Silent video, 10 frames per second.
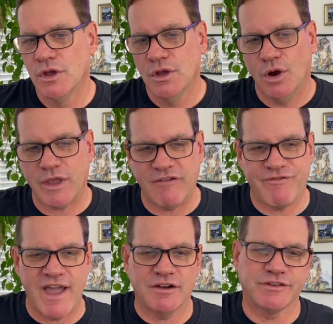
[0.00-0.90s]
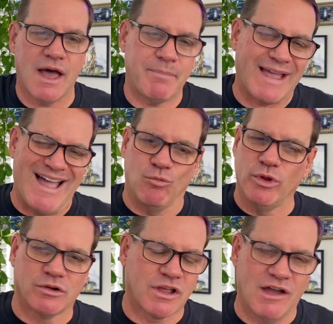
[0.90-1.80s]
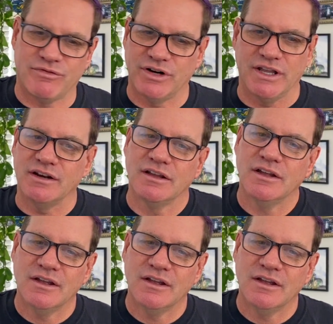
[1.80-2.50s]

Okay, final topic. I will cover it